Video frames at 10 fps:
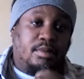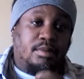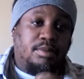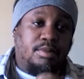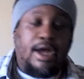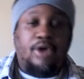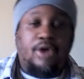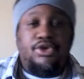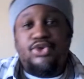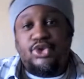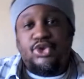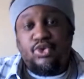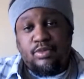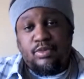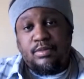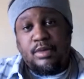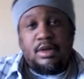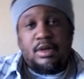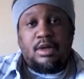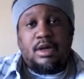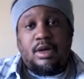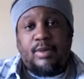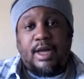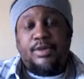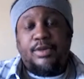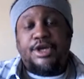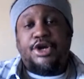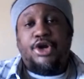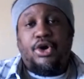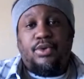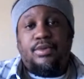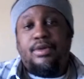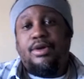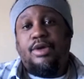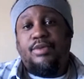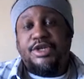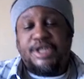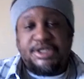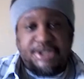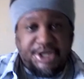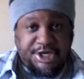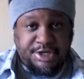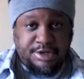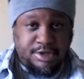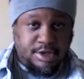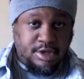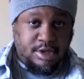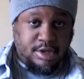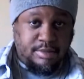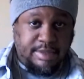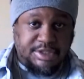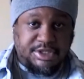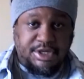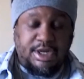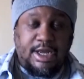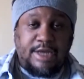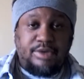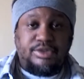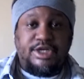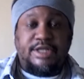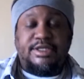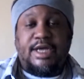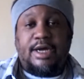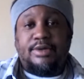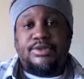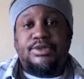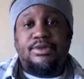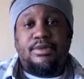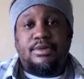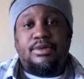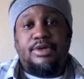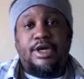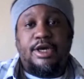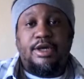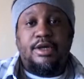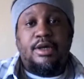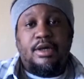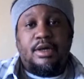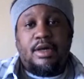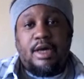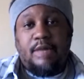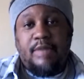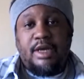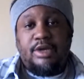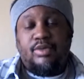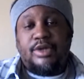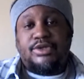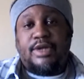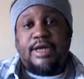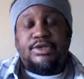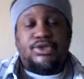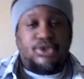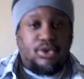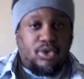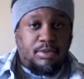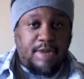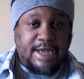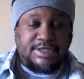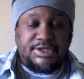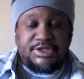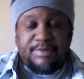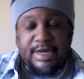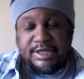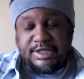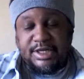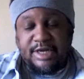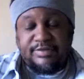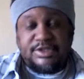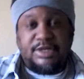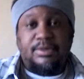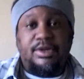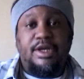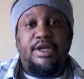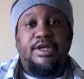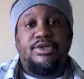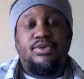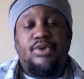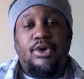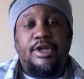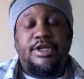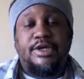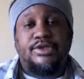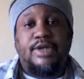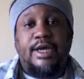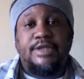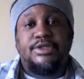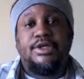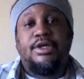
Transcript: put out on YouTube about a week ago, in which I seen basically a lot of you Gentiles, okay, and mainly you Israelites, you so-called blacks and Hispanics and Native and Seminole Indians who know that they're Israelites,